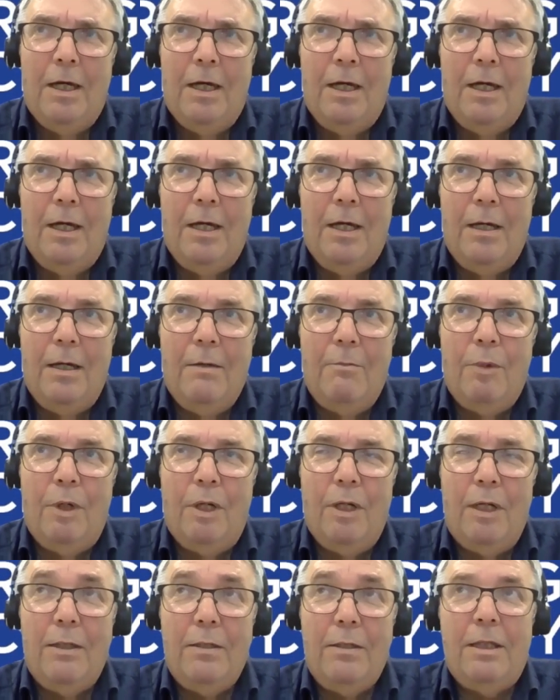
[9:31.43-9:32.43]

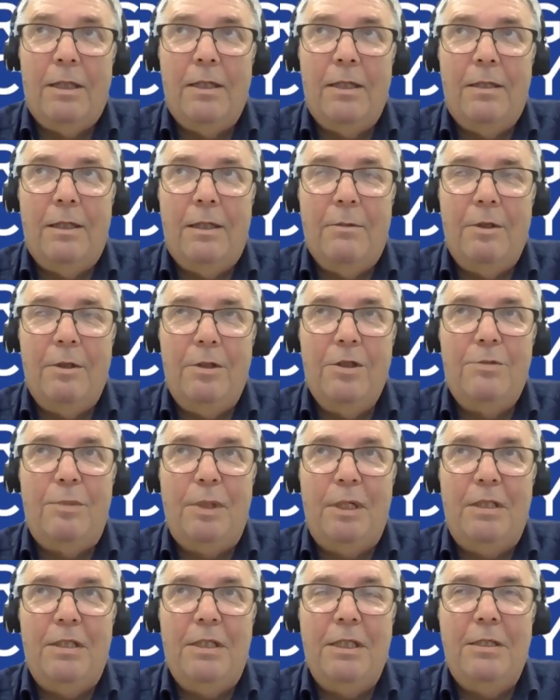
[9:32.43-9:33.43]
Well, there
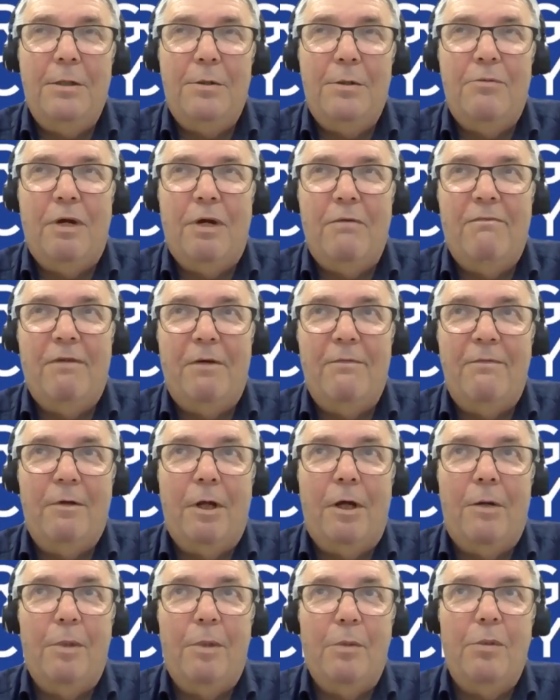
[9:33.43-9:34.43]
used to be tea time around 5
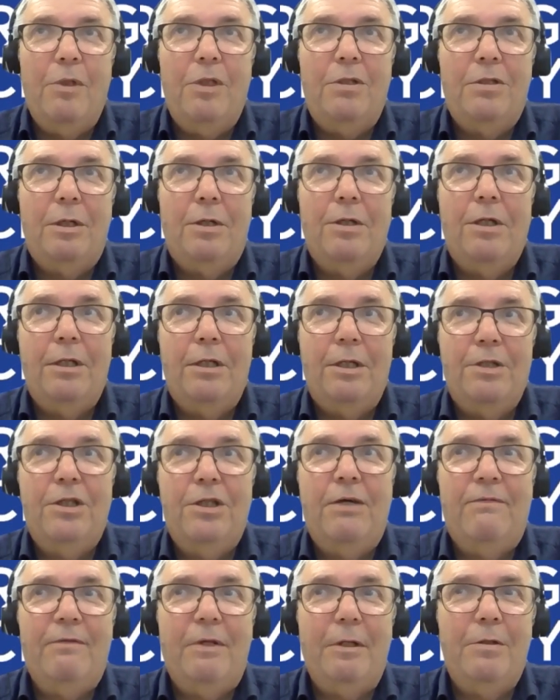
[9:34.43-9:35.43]
o'clock, but we decided to
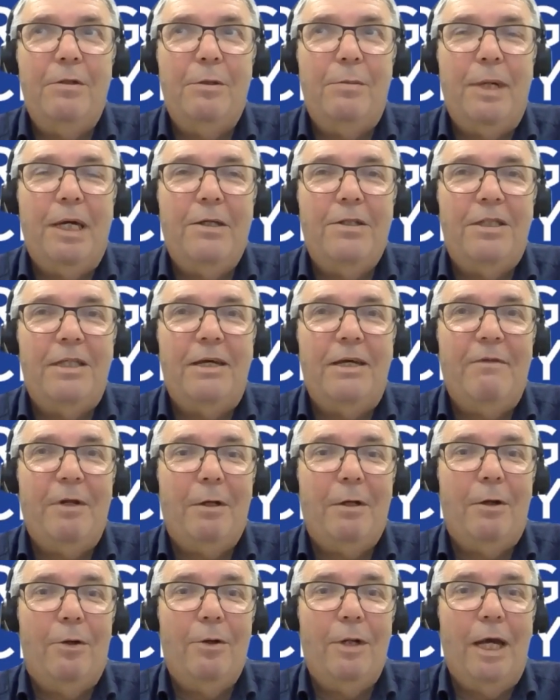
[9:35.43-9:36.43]
shift them to about 7
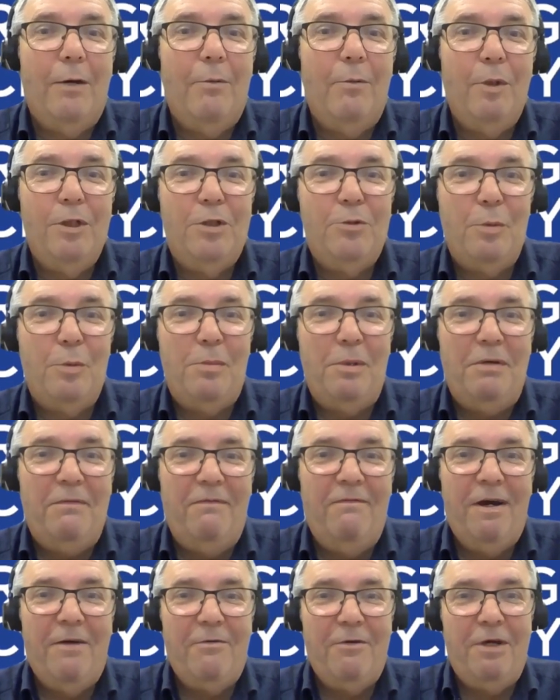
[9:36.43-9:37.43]
o'clock now, which would be
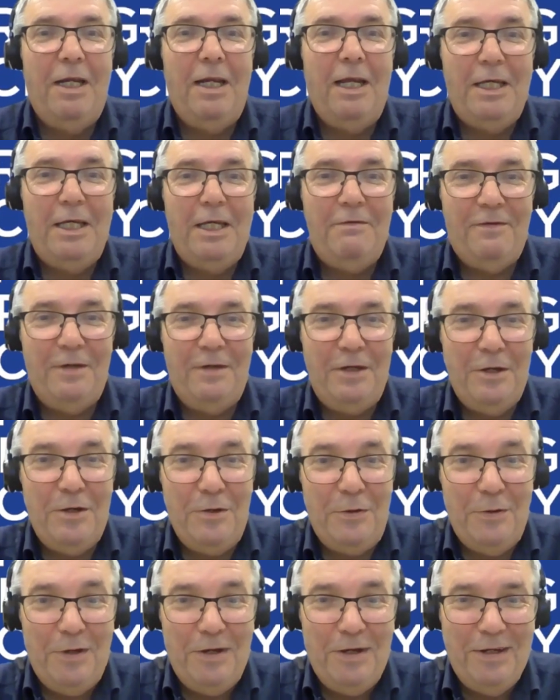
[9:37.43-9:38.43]
very late for
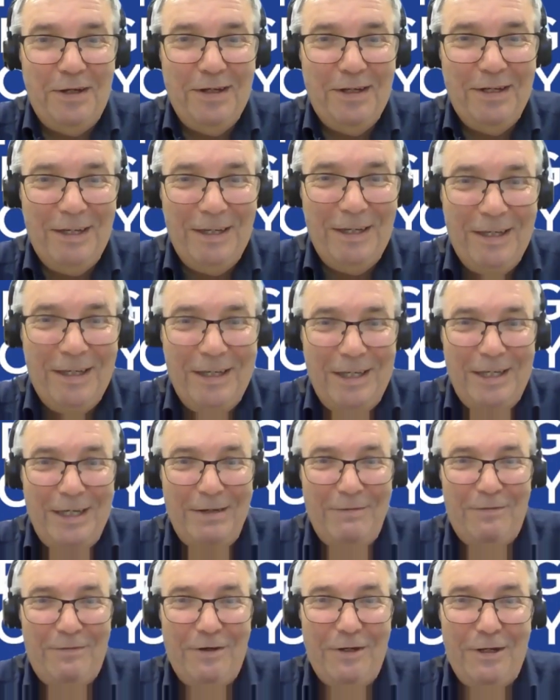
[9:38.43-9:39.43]
you
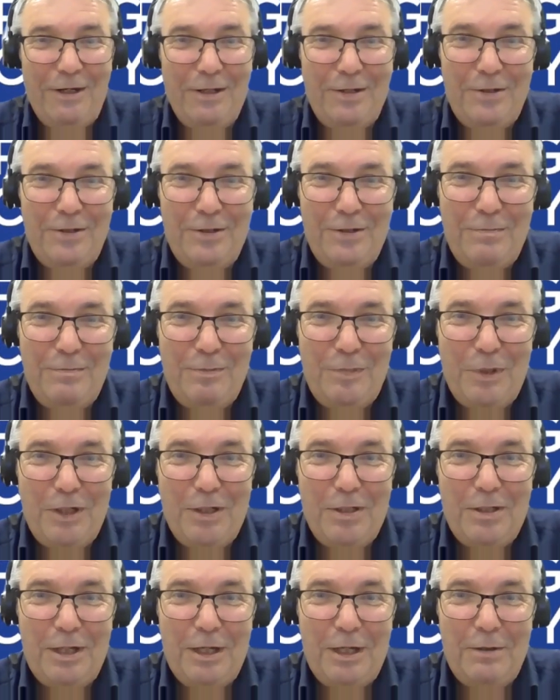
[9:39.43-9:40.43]
in Finland.
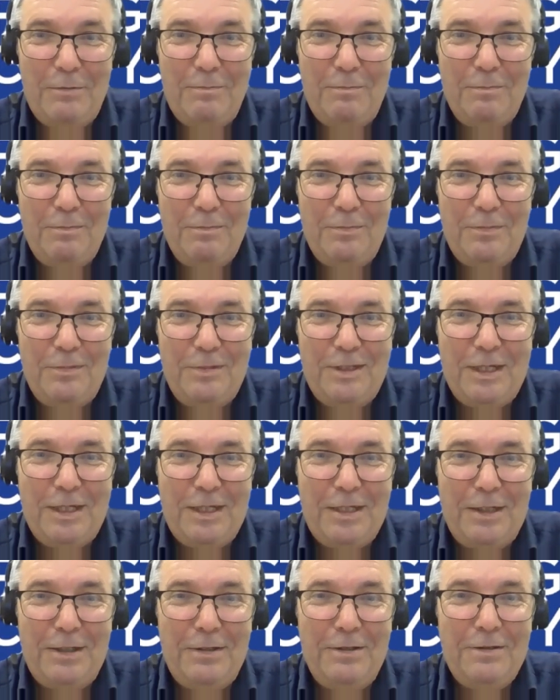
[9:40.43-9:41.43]
But no,
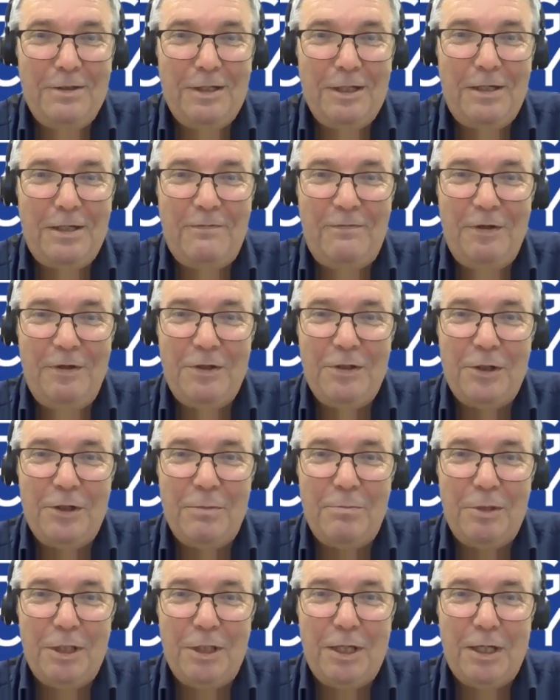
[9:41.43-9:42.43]
thank you for your
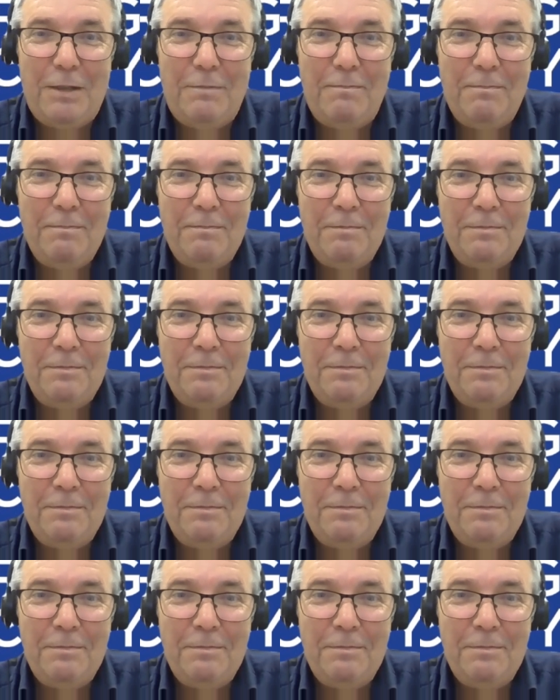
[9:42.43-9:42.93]
time today.